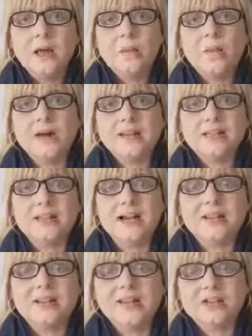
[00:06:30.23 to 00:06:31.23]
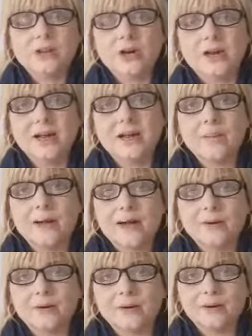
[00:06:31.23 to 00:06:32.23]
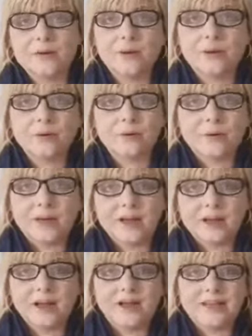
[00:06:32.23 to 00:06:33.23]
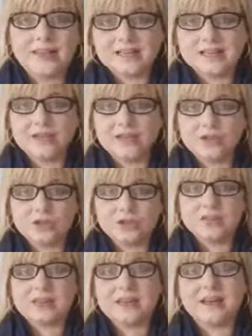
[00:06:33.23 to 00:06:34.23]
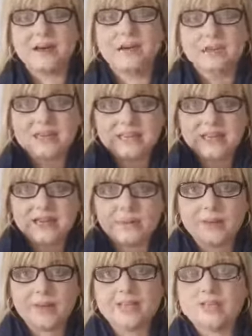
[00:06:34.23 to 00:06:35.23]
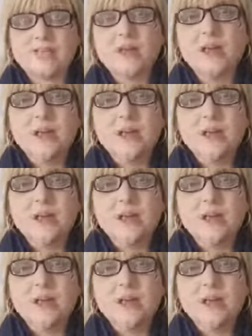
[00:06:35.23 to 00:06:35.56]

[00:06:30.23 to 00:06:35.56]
But they're talking about, that the Jewish settlements,